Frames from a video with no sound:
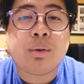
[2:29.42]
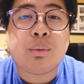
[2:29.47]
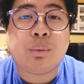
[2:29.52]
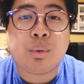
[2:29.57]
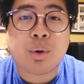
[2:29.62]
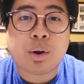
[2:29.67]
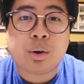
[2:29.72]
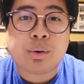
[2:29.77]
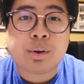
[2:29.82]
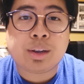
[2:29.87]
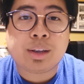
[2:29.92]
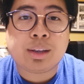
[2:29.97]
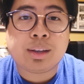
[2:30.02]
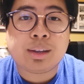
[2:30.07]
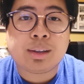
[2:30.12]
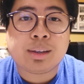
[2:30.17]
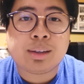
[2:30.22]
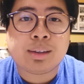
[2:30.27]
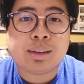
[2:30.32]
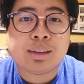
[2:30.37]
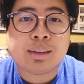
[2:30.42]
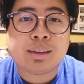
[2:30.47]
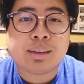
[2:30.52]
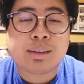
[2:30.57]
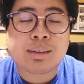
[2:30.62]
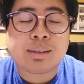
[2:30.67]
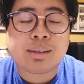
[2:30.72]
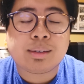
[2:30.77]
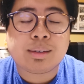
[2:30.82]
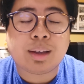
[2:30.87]
worry,
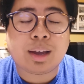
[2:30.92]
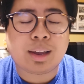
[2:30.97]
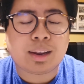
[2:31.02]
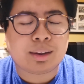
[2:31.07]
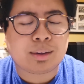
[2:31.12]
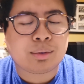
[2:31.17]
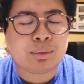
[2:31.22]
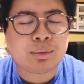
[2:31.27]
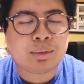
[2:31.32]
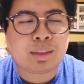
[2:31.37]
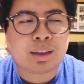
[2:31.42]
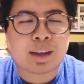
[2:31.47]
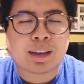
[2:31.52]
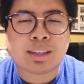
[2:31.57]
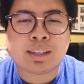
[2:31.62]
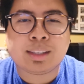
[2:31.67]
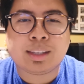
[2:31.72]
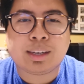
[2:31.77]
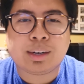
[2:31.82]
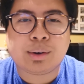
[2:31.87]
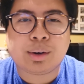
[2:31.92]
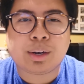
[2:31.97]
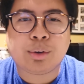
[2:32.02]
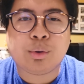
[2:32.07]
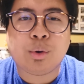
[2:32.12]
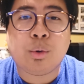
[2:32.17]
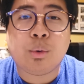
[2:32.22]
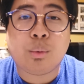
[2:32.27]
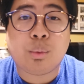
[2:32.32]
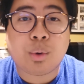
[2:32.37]
I think I said that already,
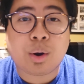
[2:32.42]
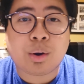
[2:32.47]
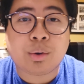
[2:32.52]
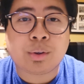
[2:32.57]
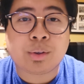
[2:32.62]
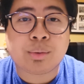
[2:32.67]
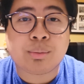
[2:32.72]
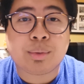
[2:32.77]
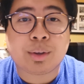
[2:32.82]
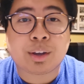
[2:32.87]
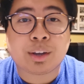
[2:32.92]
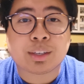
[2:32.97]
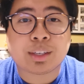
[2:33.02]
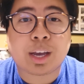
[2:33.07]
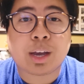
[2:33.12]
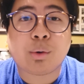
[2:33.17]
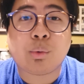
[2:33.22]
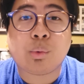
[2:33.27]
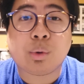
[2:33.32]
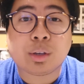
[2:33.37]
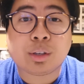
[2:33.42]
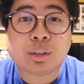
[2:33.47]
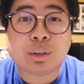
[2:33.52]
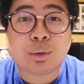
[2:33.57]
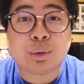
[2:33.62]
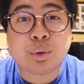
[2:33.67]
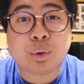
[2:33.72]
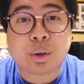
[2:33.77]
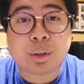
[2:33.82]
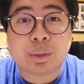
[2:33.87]
don't worry, because I will still
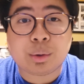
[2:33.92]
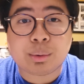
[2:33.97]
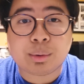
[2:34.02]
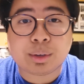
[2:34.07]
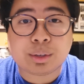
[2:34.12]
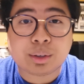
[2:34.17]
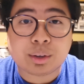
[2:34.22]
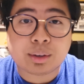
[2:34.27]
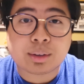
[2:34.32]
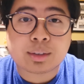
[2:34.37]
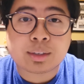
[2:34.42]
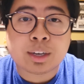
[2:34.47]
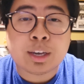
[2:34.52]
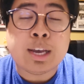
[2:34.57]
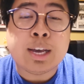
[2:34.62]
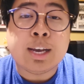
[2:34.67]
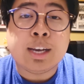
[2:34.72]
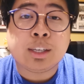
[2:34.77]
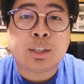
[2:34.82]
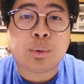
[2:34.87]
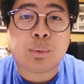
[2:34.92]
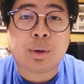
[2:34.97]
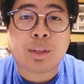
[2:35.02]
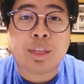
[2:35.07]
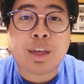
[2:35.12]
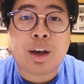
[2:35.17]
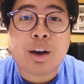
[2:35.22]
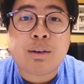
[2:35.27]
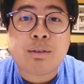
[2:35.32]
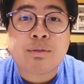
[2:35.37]
show you the results. So
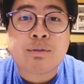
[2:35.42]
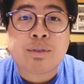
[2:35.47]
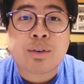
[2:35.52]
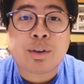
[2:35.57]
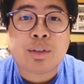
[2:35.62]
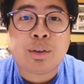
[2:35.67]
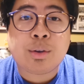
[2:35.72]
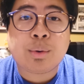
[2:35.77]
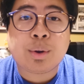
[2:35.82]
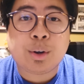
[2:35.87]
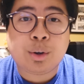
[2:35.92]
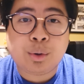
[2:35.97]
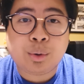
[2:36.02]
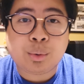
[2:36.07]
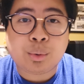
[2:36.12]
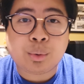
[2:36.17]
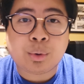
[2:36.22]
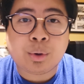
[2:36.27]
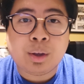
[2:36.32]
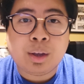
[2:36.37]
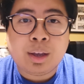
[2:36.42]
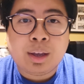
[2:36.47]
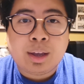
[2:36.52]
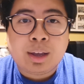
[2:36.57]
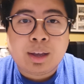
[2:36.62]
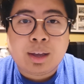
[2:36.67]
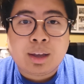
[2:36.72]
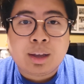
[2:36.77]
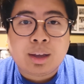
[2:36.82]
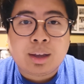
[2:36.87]
without further ado,
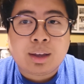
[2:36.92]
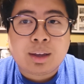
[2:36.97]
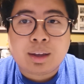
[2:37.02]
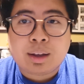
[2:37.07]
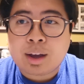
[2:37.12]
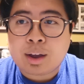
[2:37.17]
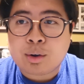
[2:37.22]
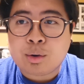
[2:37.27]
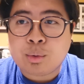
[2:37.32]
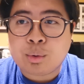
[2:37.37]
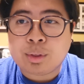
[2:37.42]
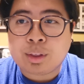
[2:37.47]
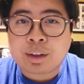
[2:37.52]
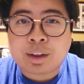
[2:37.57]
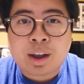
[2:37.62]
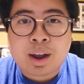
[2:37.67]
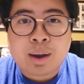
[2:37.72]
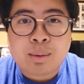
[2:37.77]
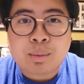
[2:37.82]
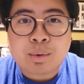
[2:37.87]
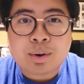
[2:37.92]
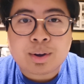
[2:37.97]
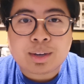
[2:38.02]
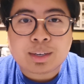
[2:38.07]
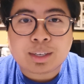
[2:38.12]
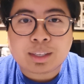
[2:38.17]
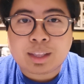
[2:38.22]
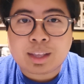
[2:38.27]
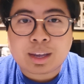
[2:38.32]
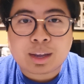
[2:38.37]
I don't know where the camera is,
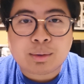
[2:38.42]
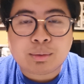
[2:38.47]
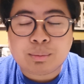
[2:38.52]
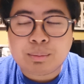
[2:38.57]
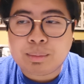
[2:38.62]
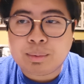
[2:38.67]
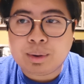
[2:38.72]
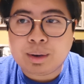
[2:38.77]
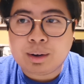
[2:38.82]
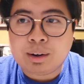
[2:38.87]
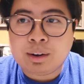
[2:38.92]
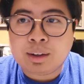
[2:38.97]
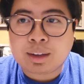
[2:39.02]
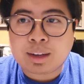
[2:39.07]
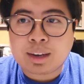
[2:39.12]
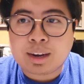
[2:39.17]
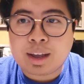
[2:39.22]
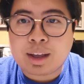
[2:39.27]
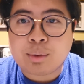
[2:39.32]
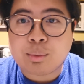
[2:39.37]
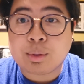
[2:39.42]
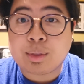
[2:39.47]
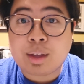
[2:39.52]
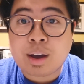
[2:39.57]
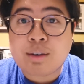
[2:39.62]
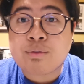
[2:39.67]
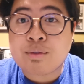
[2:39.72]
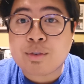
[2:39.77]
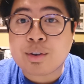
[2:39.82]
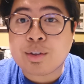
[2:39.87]
I think I've been looking at it.
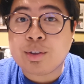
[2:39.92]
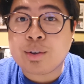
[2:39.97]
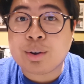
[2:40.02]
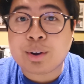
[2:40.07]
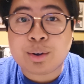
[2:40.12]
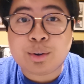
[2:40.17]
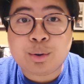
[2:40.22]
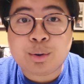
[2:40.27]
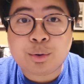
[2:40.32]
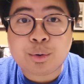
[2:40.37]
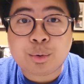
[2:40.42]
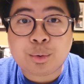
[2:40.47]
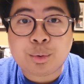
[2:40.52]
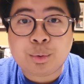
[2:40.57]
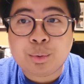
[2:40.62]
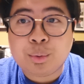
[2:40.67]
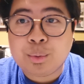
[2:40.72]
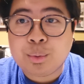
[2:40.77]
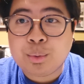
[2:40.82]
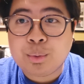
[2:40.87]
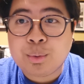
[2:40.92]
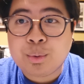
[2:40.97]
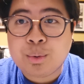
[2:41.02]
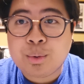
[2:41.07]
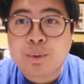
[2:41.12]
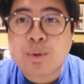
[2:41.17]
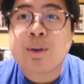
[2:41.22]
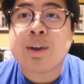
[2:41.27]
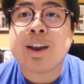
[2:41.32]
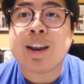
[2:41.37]
Without further ado,
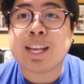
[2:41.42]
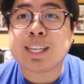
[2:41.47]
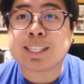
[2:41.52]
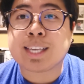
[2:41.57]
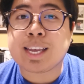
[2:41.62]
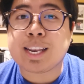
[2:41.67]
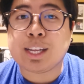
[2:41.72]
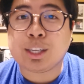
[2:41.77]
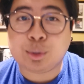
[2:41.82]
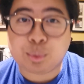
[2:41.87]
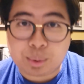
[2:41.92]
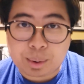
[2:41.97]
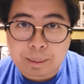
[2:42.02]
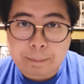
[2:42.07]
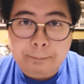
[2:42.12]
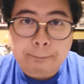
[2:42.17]
let's get into it.